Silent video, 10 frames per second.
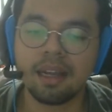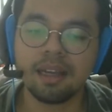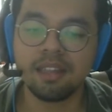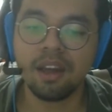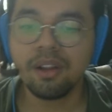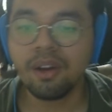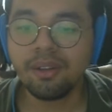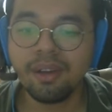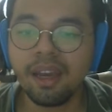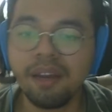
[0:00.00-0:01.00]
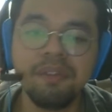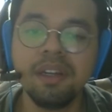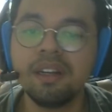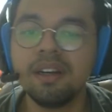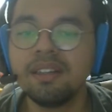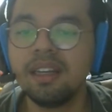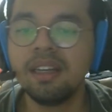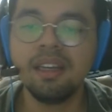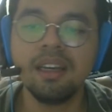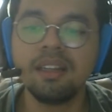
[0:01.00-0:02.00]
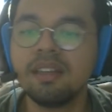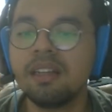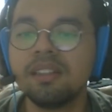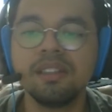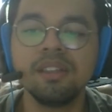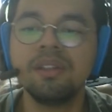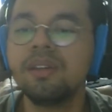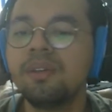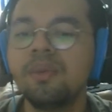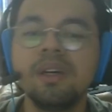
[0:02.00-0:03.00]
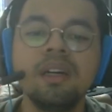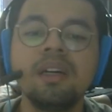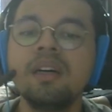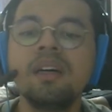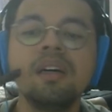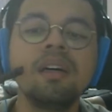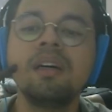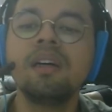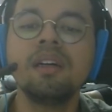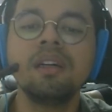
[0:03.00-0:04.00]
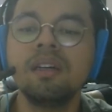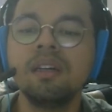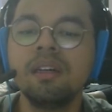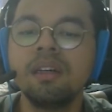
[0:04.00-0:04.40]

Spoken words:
they all go to heaven because they did such a good work.